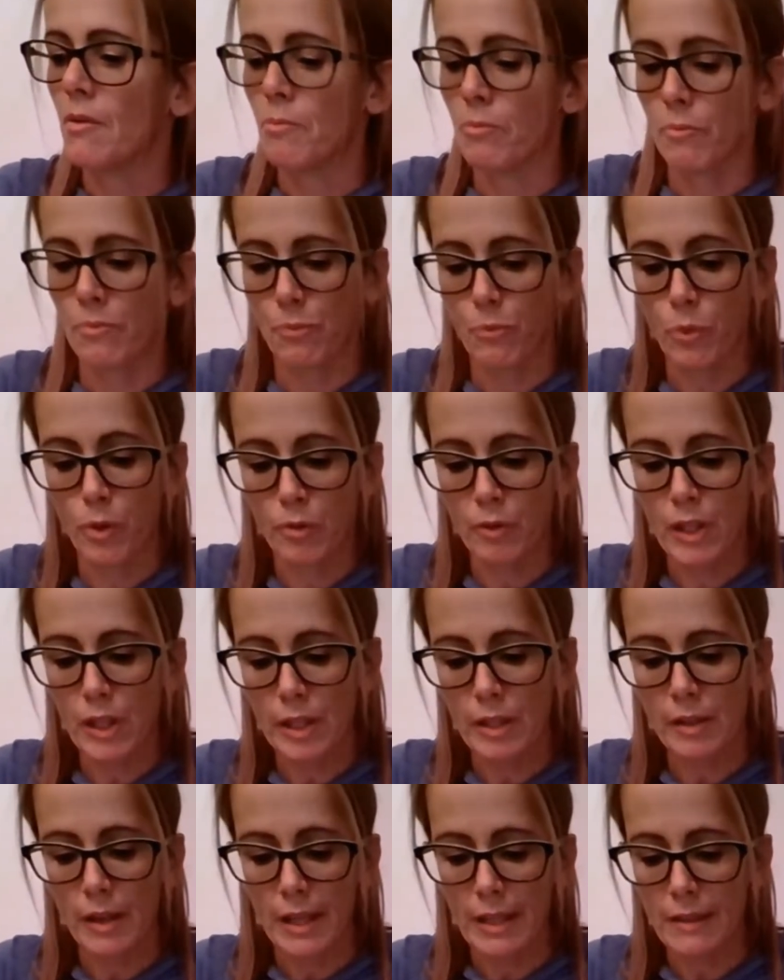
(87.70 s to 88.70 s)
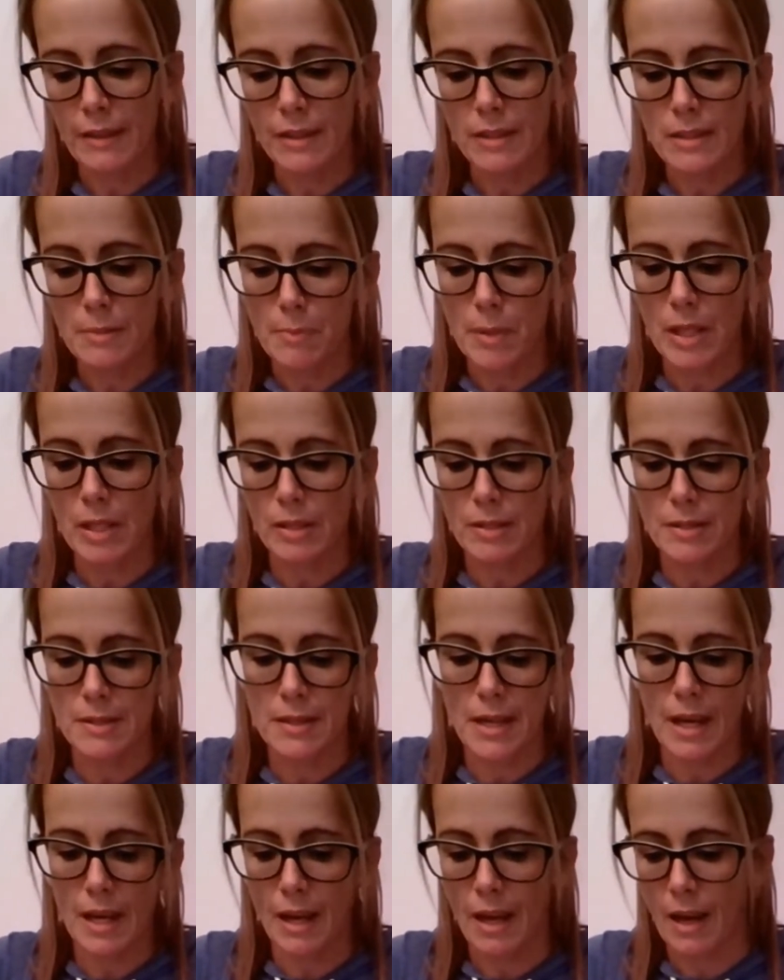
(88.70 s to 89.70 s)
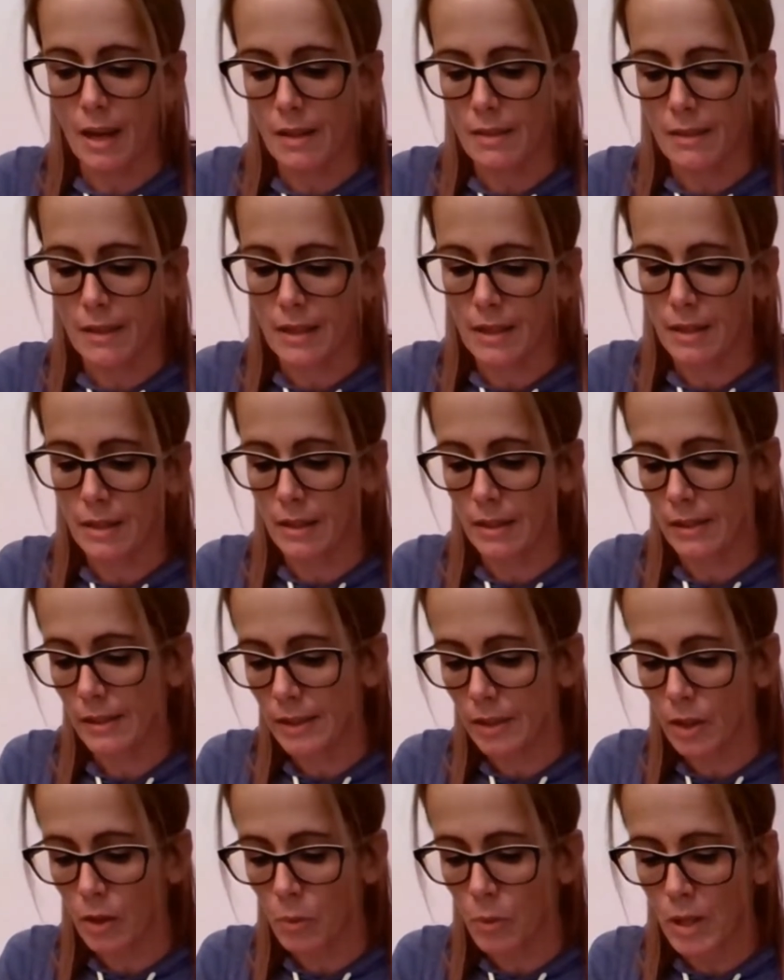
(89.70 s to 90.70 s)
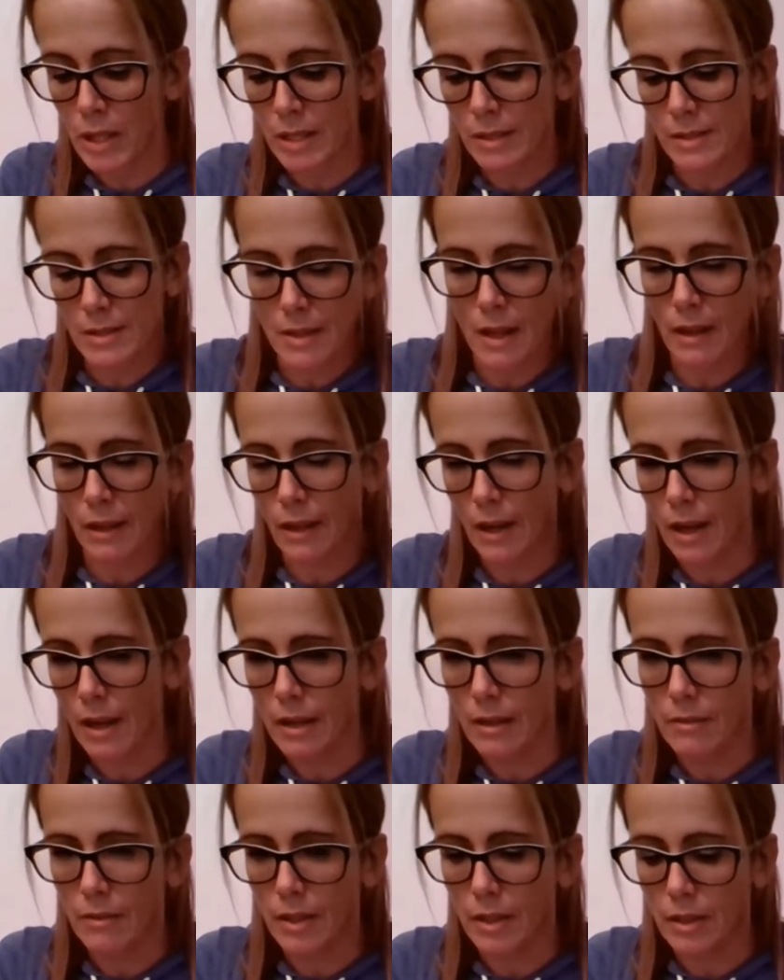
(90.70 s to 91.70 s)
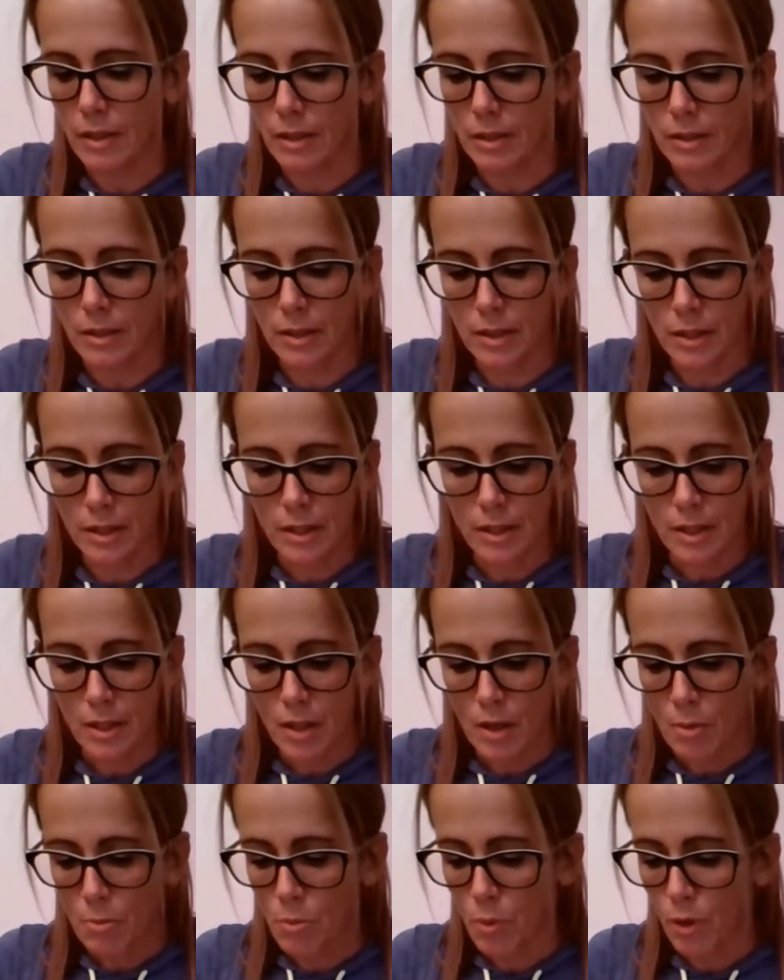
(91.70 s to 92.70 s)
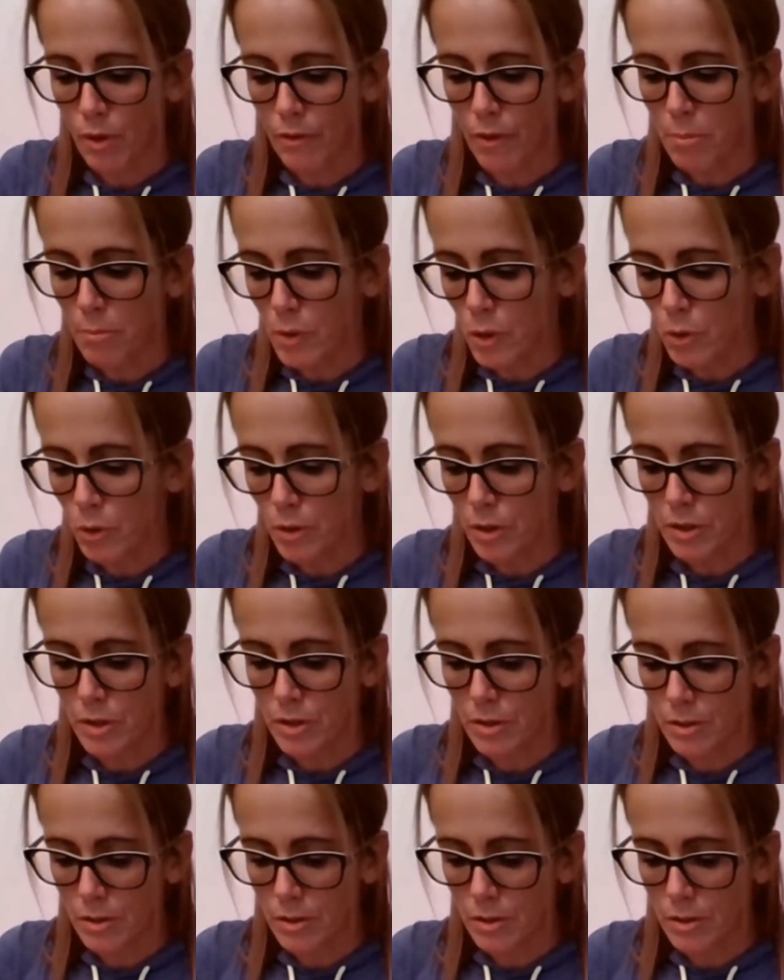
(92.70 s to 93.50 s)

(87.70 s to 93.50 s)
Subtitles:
We really like these because they had the clear ones and then kind of a more of a muted